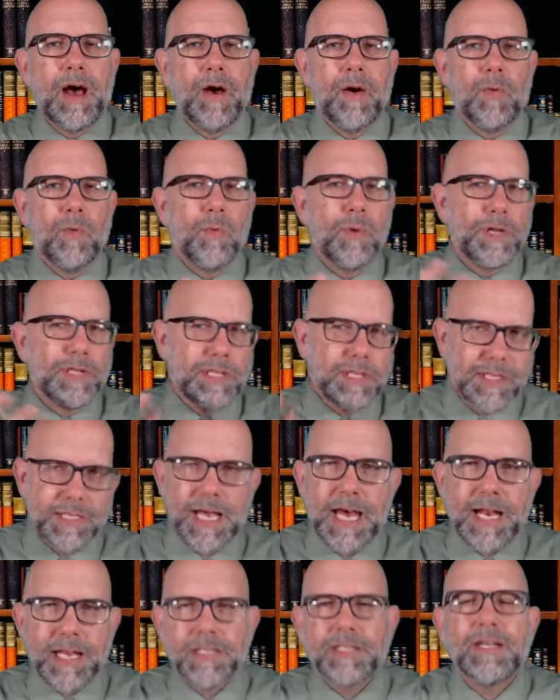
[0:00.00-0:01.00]
would
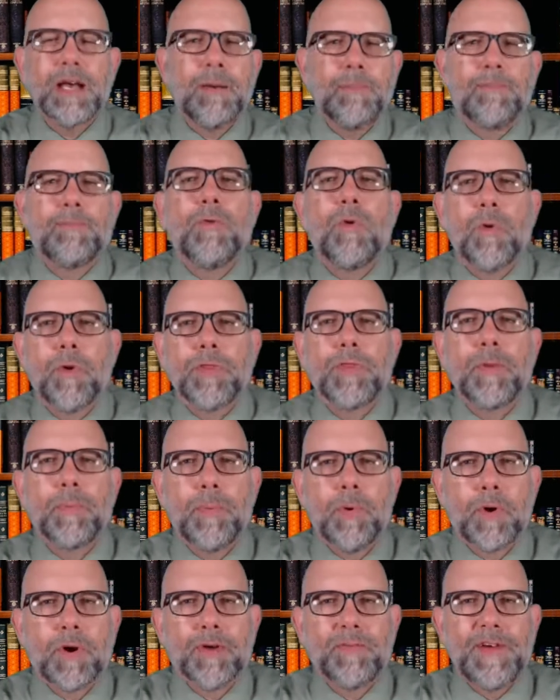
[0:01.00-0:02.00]
set us up for the
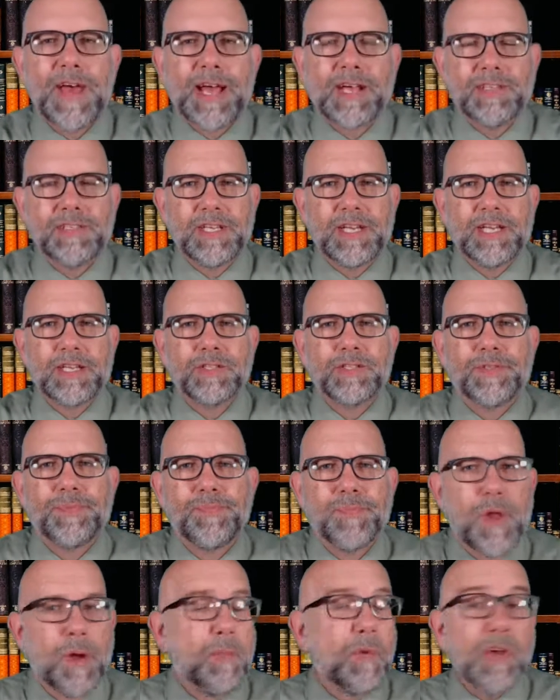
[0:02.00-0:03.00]
book of Exodus.
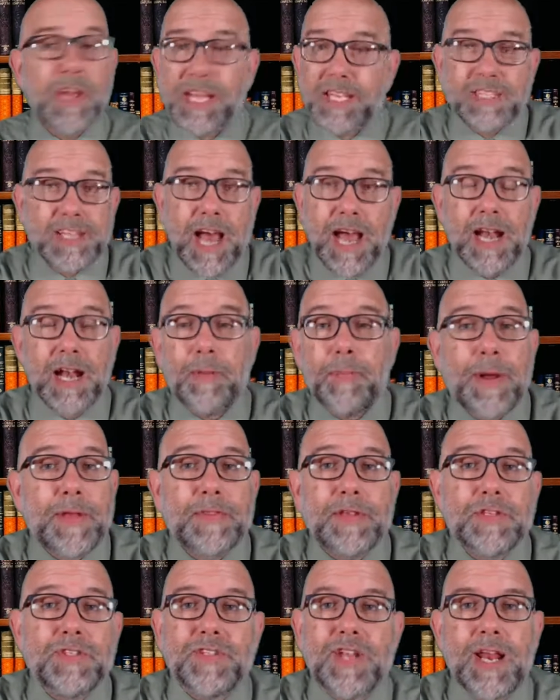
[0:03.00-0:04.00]
I'm really excited about
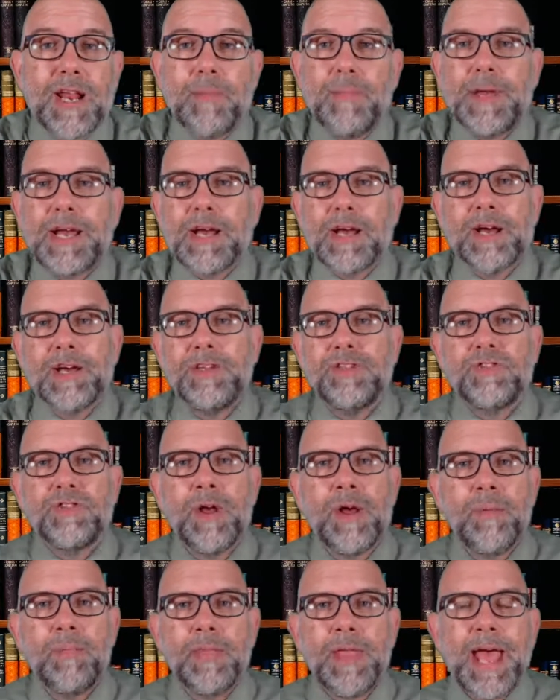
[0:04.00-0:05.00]
this study because
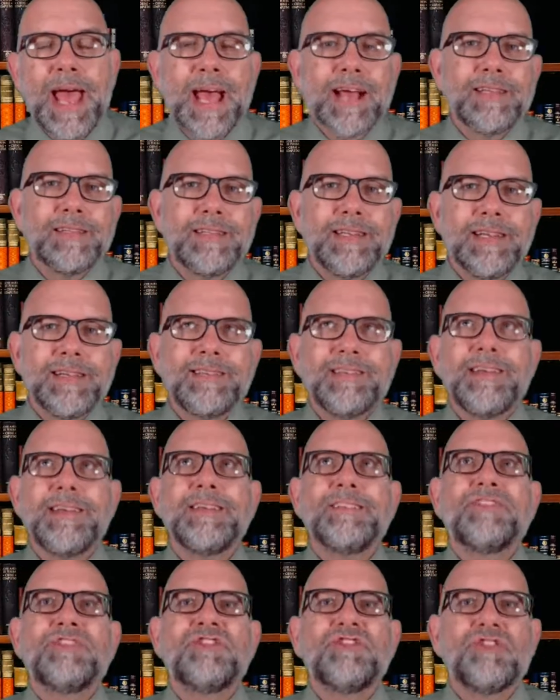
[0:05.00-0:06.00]
Exodus
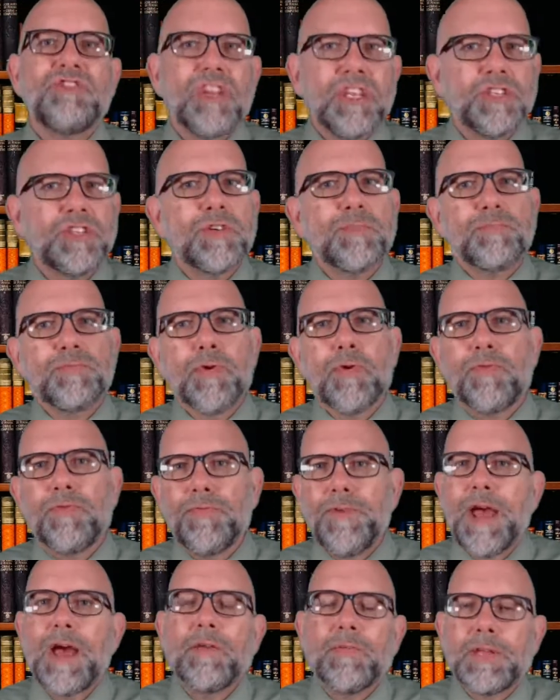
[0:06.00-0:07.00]
is such a
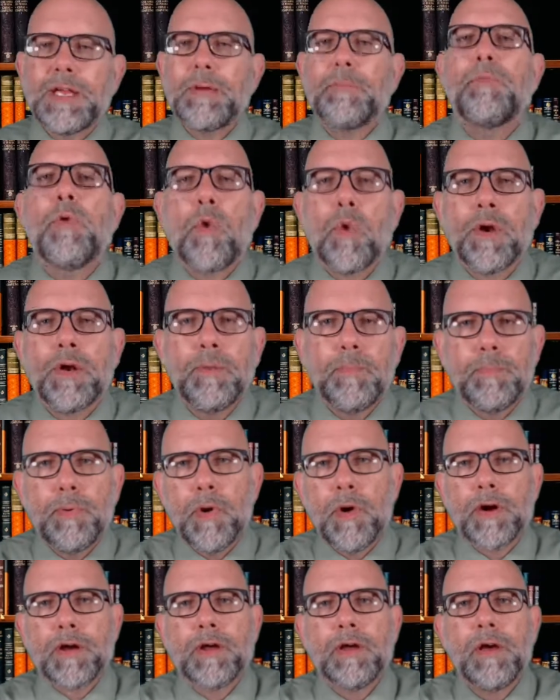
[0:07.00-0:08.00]
profoundly important
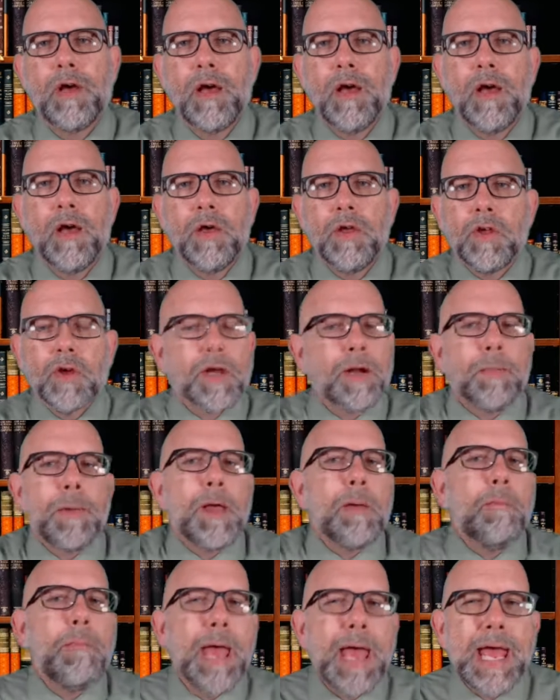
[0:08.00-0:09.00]
book. You're going to
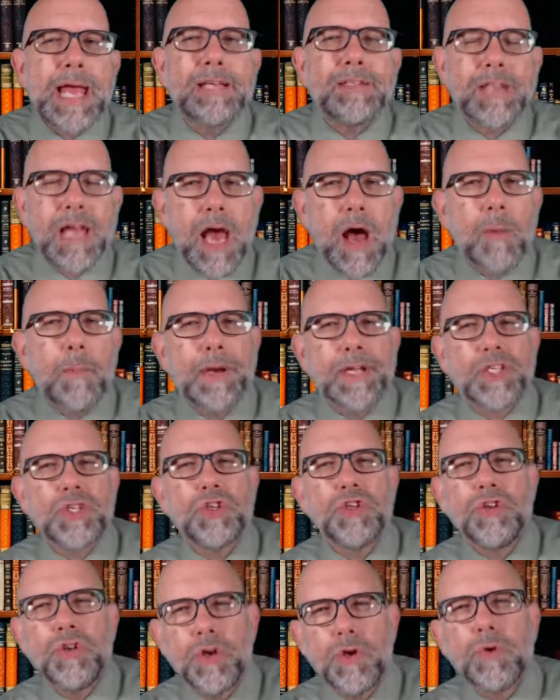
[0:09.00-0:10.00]
be amazed how much
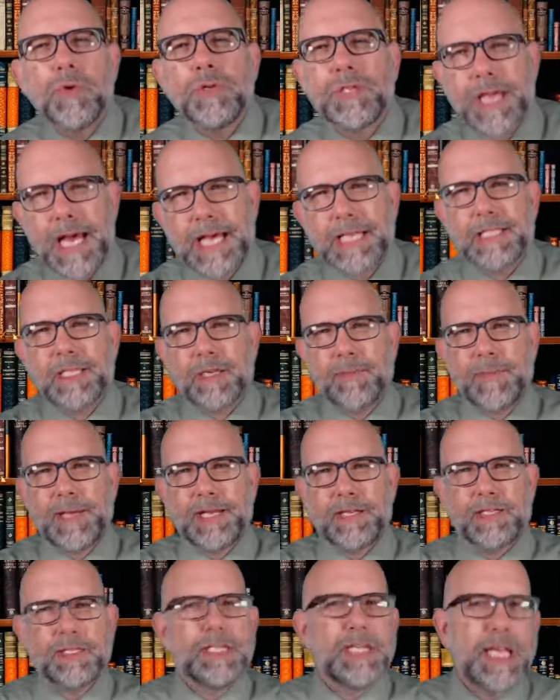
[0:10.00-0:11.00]
New
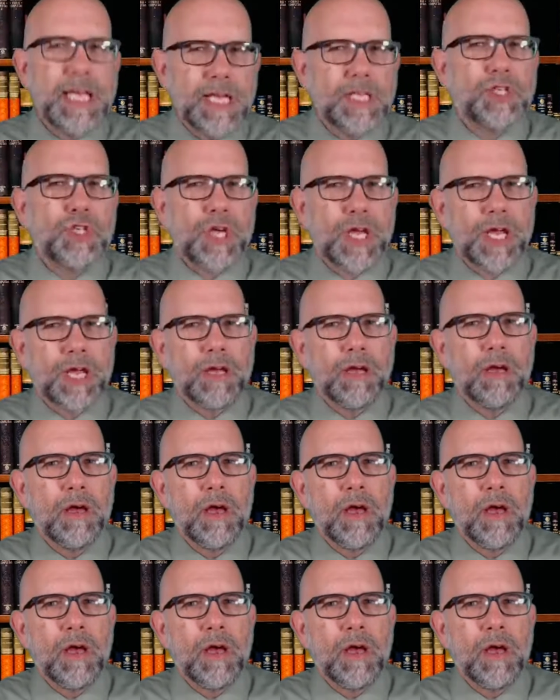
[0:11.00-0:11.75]
Testament teaching